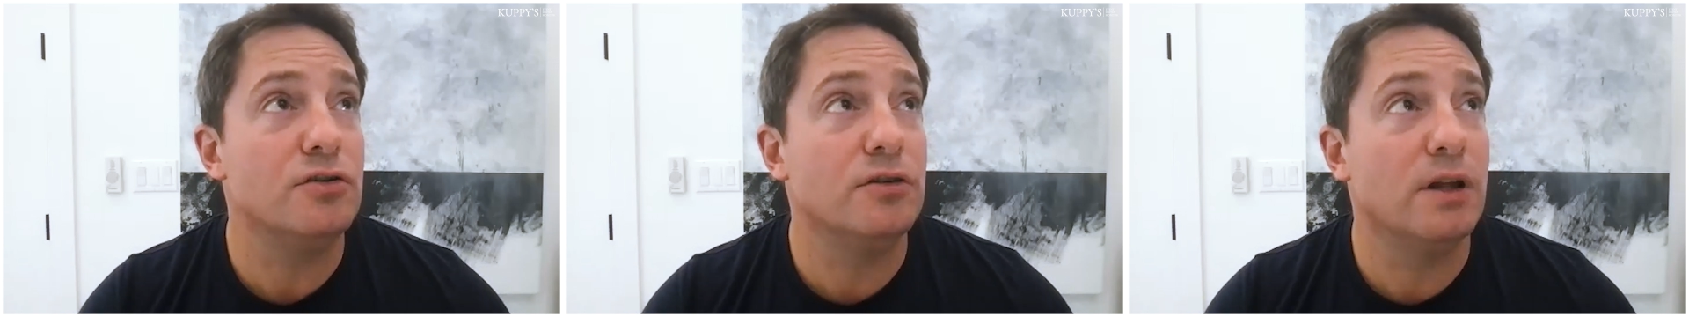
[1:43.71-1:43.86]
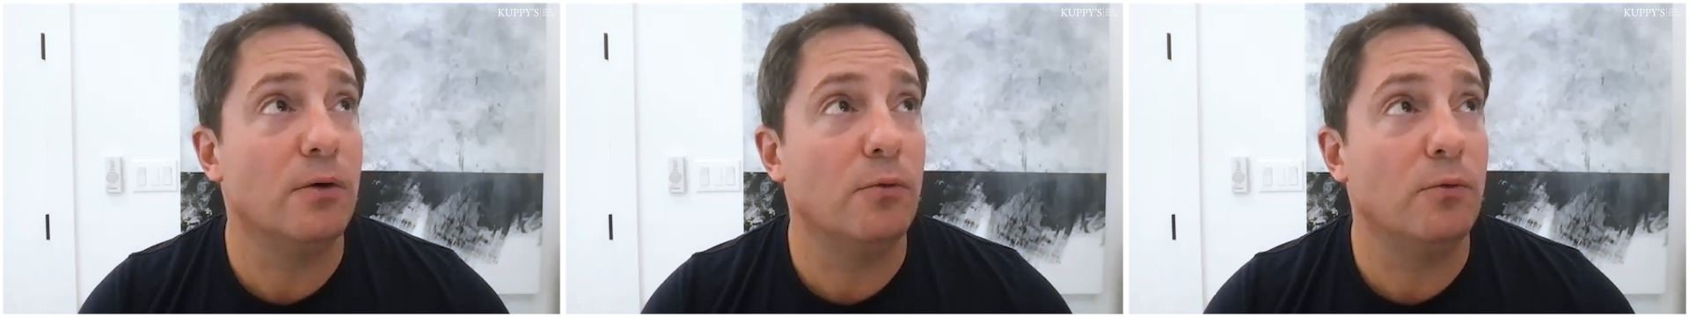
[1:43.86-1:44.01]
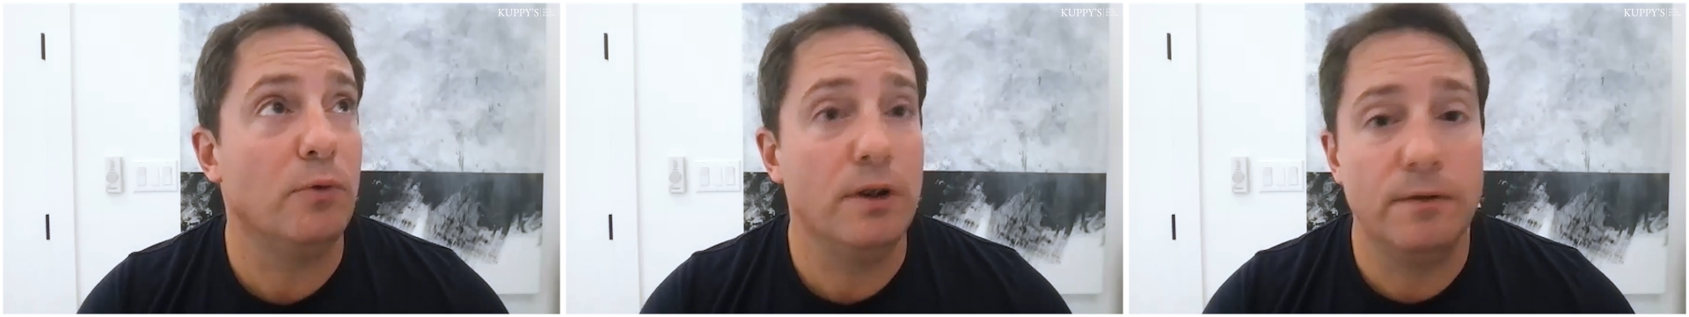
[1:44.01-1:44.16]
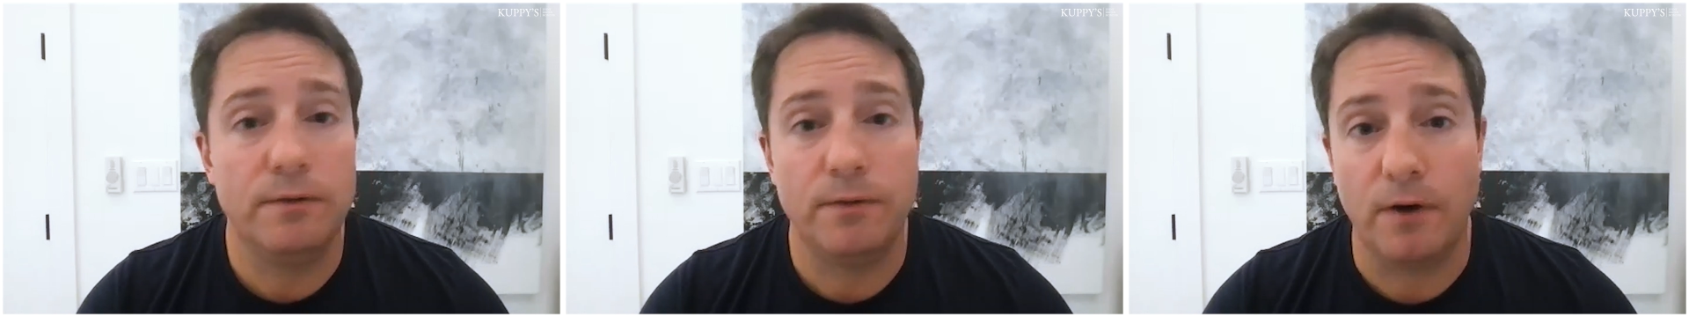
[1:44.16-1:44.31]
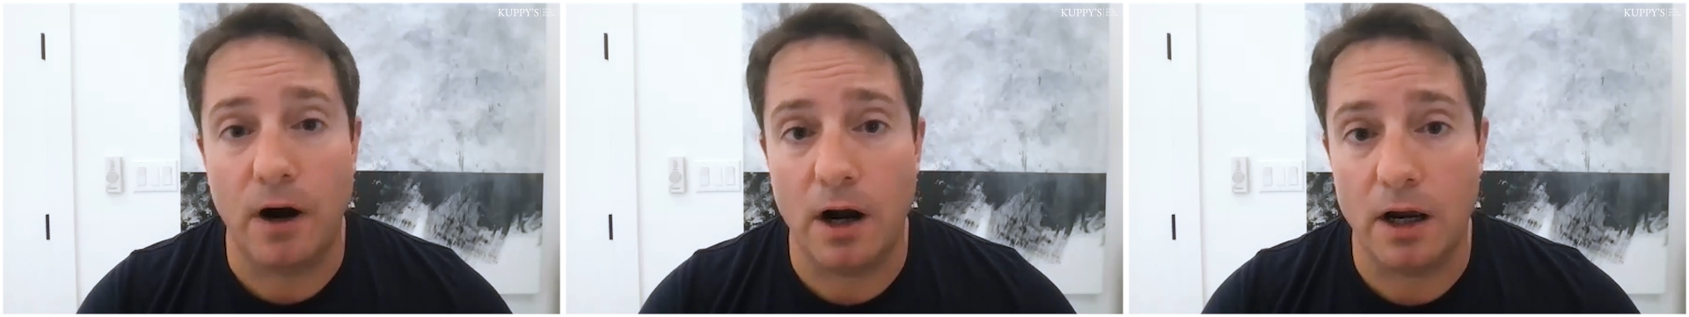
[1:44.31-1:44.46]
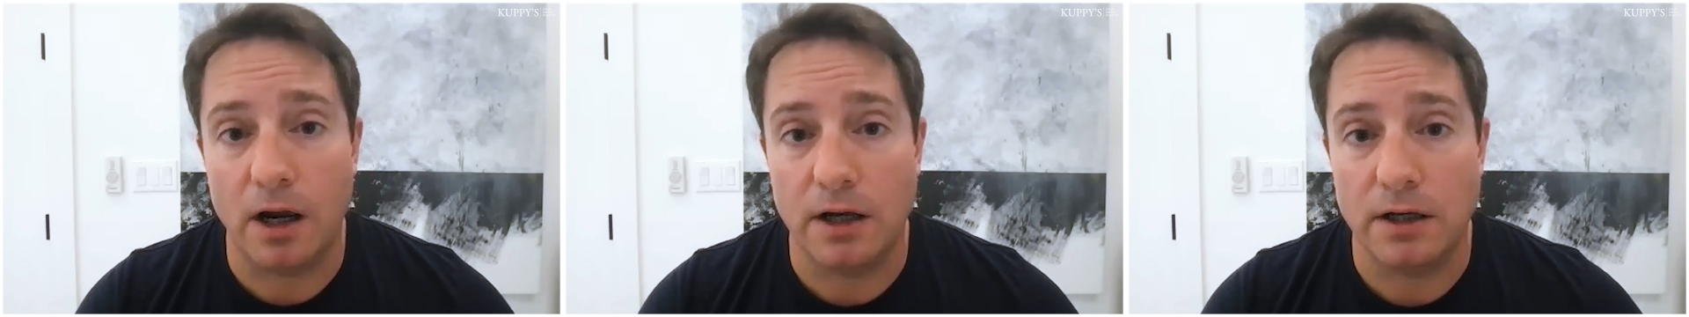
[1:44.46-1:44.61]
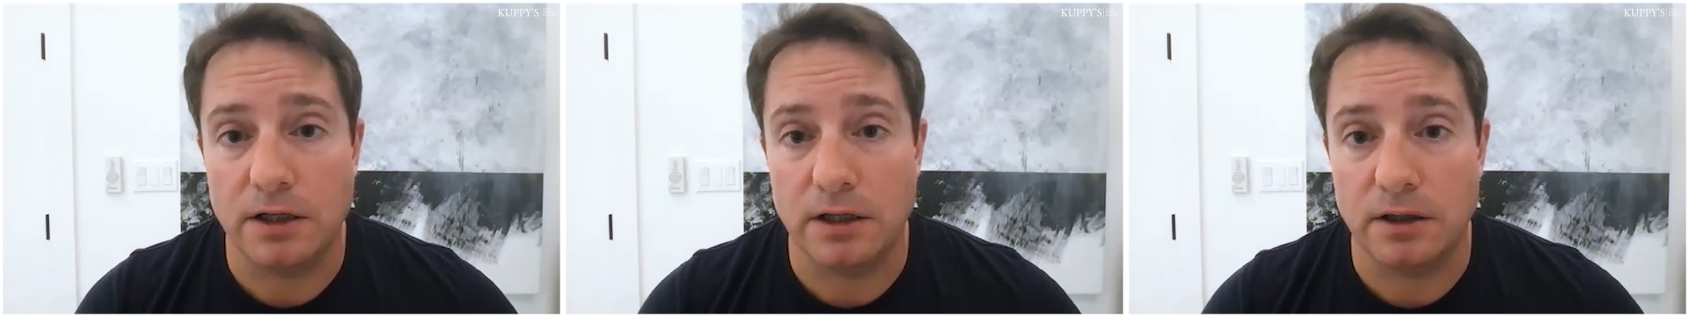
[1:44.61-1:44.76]
that we
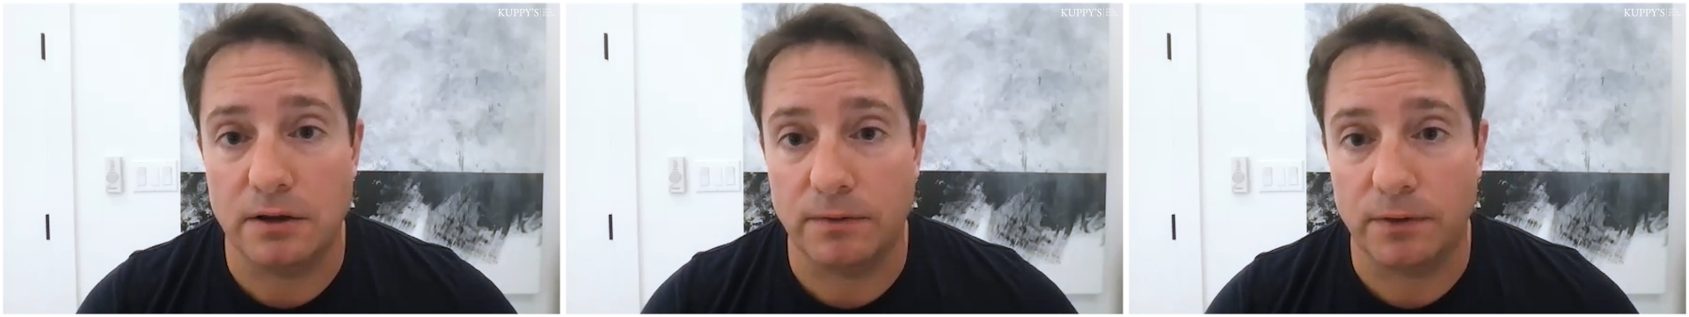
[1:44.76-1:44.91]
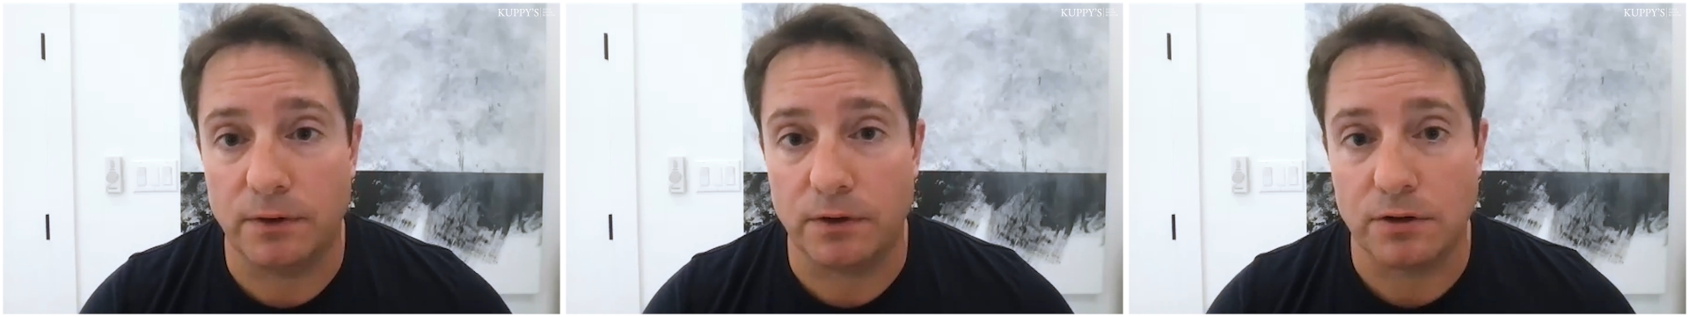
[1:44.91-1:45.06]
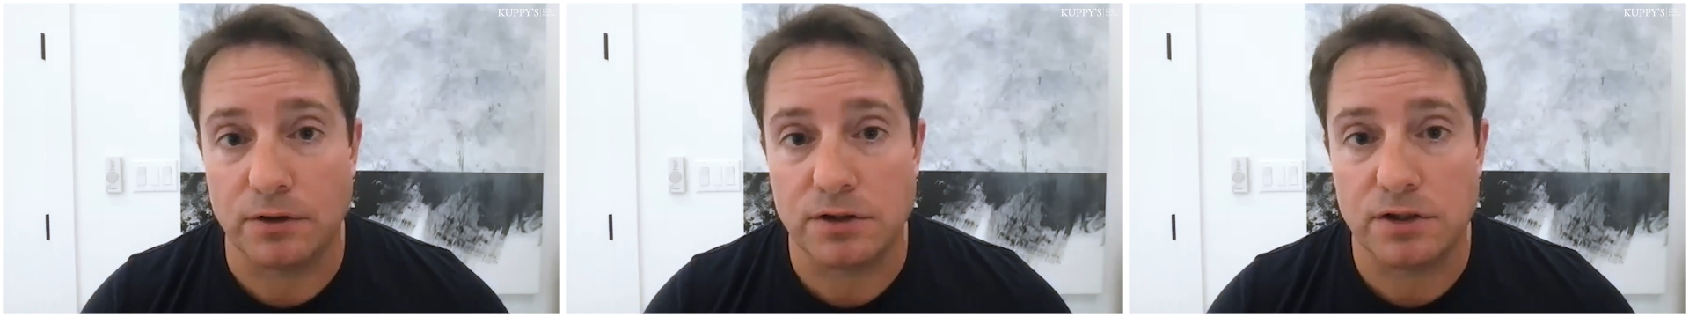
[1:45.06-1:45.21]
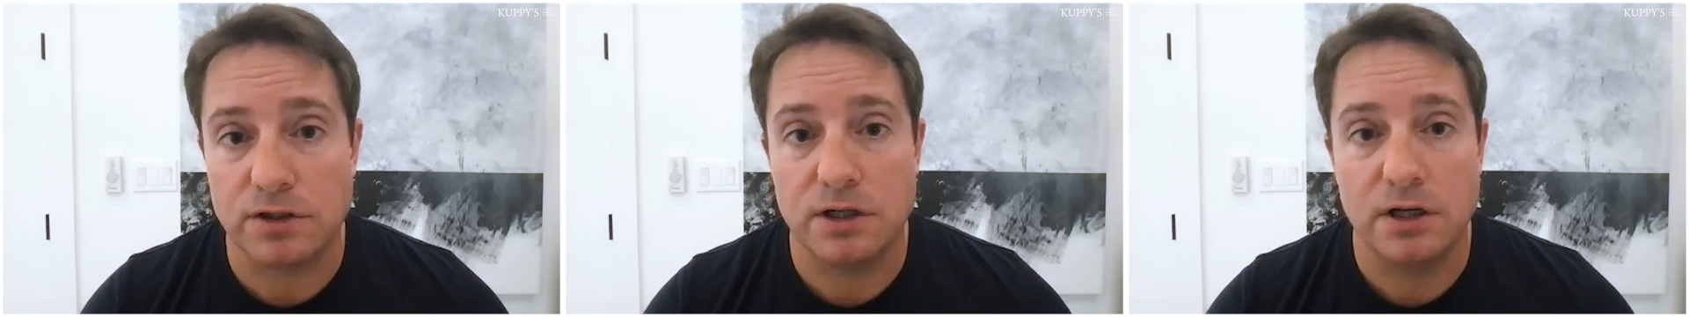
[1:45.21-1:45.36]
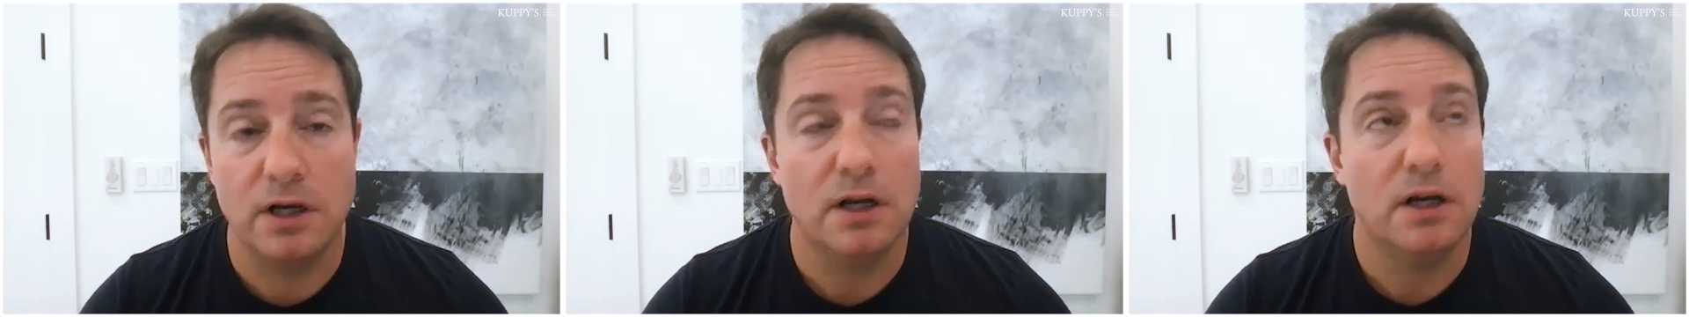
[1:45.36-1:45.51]
find in the first